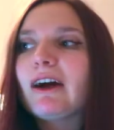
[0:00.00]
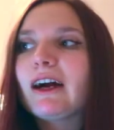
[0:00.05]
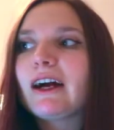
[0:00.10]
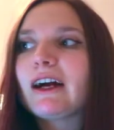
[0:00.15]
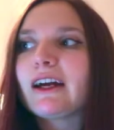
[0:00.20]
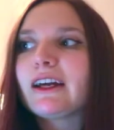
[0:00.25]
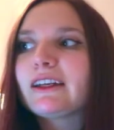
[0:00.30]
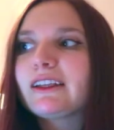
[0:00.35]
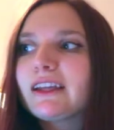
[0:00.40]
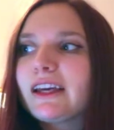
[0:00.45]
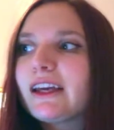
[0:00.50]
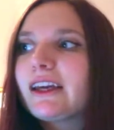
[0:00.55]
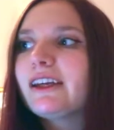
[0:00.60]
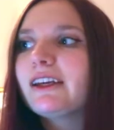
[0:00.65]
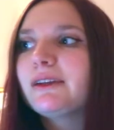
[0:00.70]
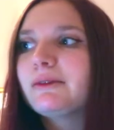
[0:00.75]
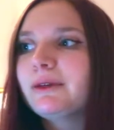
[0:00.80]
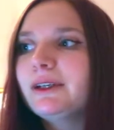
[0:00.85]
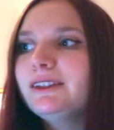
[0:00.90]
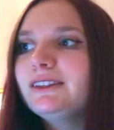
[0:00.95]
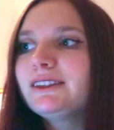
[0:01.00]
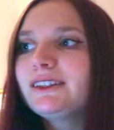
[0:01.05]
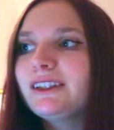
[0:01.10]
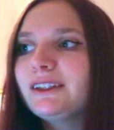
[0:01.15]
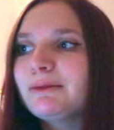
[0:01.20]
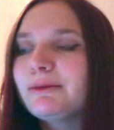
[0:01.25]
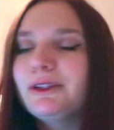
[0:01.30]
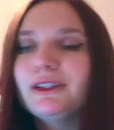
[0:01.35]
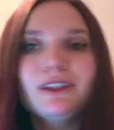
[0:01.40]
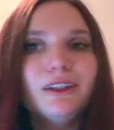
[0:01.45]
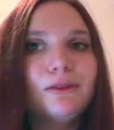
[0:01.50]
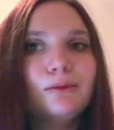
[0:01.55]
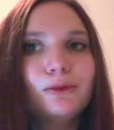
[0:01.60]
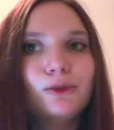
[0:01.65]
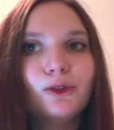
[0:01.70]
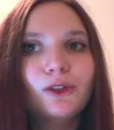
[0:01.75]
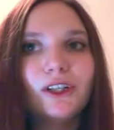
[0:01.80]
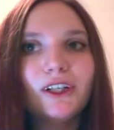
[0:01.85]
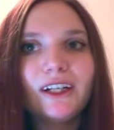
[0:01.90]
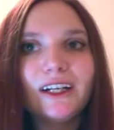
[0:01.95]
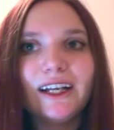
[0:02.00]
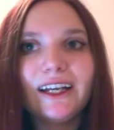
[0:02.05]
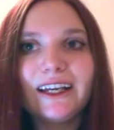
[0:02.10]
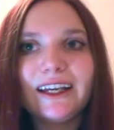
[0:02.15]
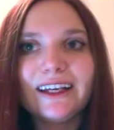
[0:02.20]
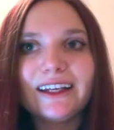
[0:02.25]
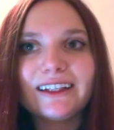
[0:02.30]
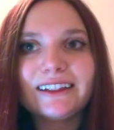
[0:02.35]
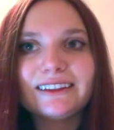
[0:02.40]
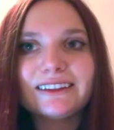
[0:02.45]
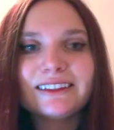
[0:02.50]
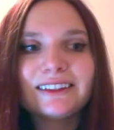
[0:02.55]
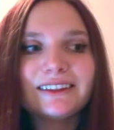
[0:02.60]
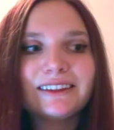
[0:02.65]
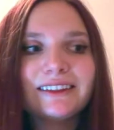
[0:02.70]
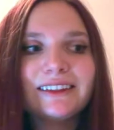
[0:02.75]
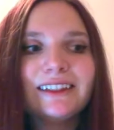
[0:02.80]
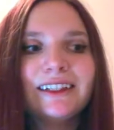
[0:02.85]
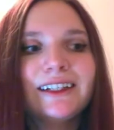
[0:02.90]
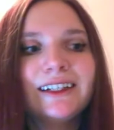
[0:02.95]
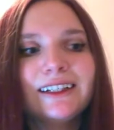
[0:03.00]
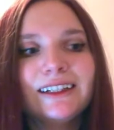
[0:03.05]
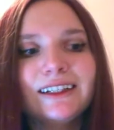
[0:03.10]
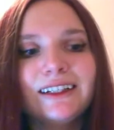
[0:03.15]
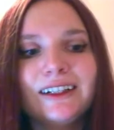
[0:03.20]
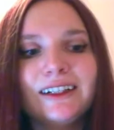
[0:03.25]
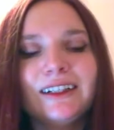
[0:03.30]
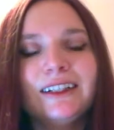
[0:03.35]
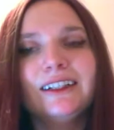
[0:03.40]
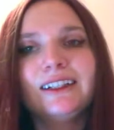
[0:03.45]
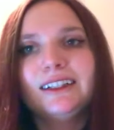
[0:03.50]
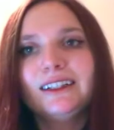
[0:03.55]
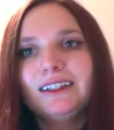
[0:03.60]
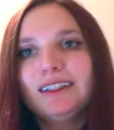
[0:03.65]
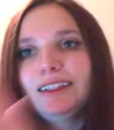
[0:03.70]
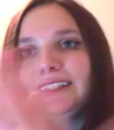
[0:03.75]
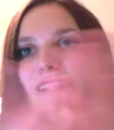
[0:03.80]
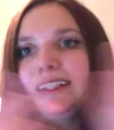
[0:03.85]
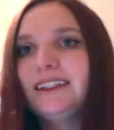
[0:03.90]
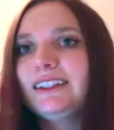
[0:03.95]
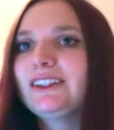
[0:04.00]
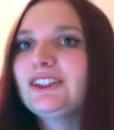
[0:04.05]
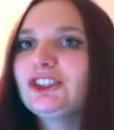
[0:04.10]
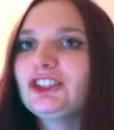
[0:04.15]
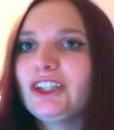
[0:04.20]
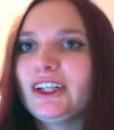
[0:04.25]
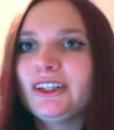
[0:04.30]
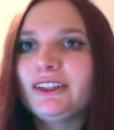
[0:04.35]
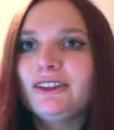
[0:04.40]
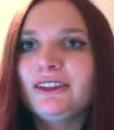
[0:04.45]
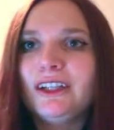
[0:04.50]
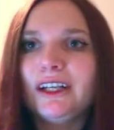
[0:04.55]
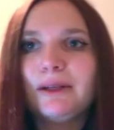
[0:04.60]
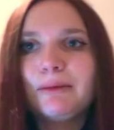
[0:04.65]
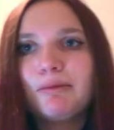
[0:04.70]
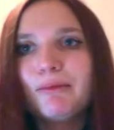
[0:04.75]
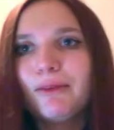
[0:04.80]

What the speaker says: I can't wait to keep making more and letting this channel like